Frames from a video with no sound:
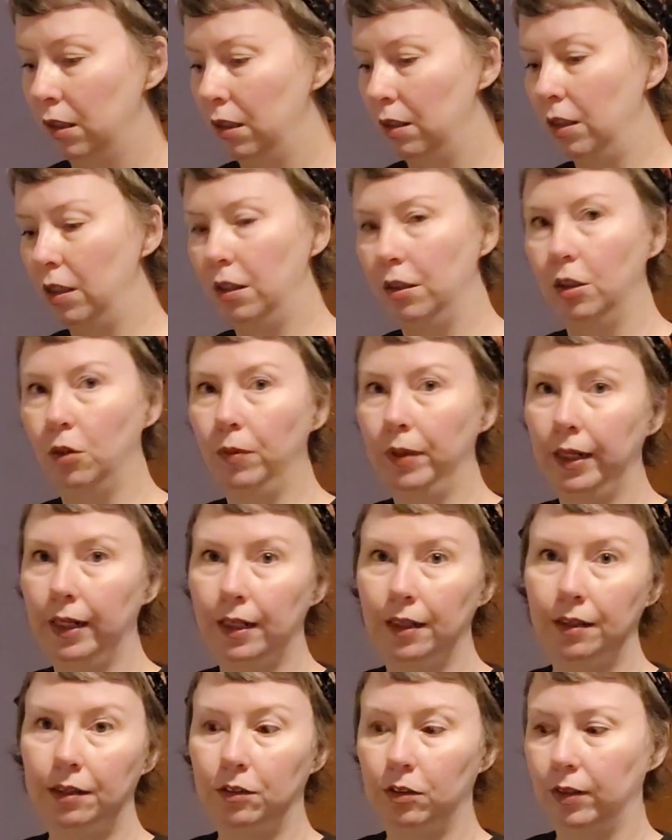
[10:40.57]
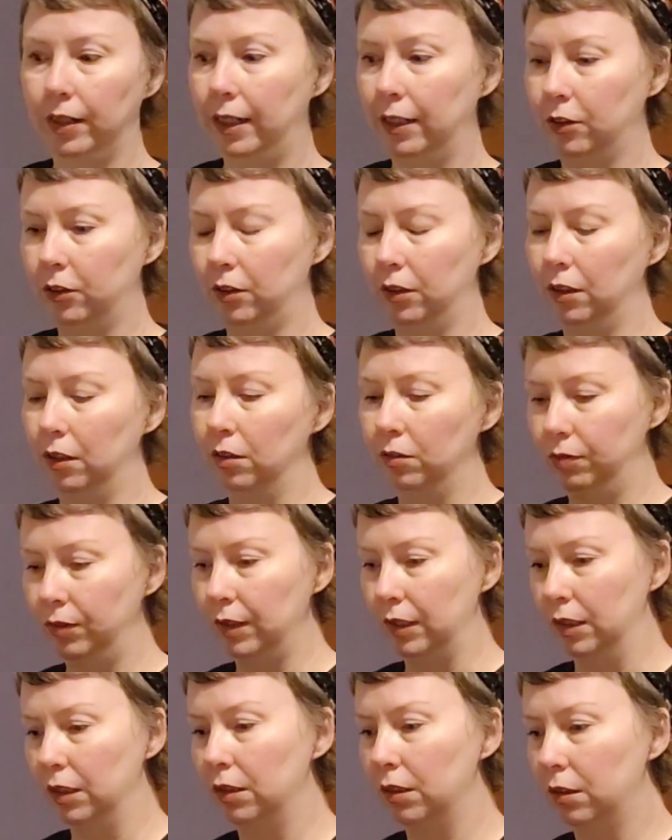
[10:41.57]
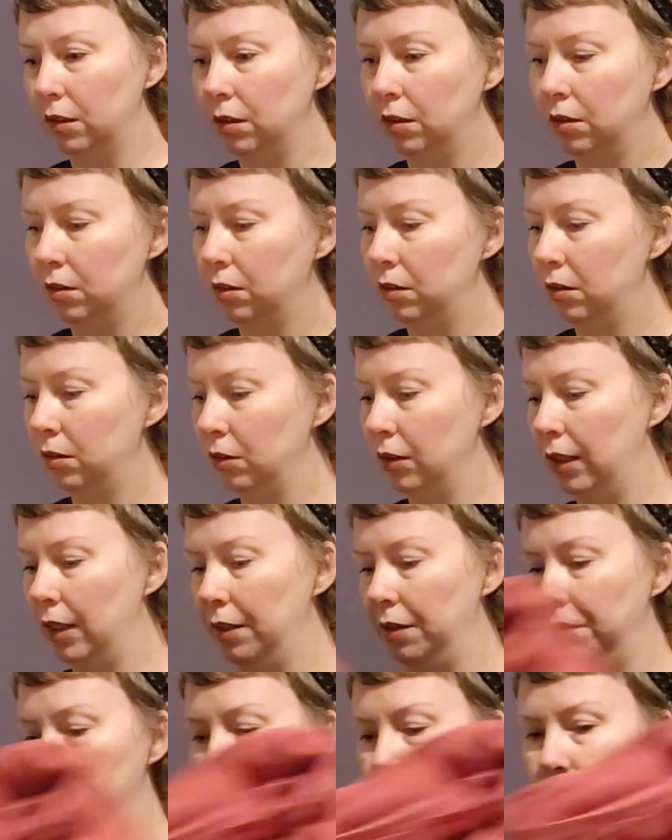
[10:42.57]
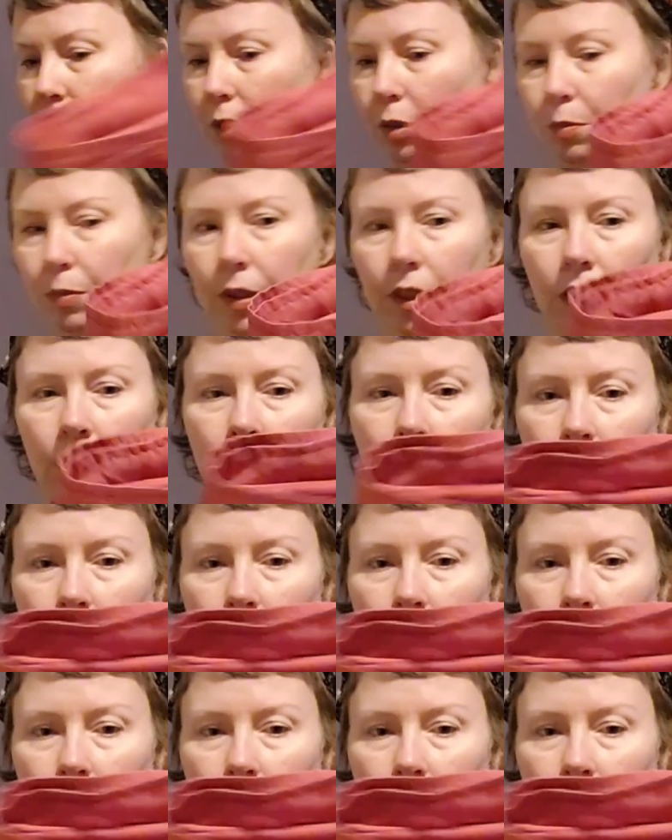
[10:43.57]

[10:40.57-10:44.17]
not knowing how these are actually going to fit or how they sew up.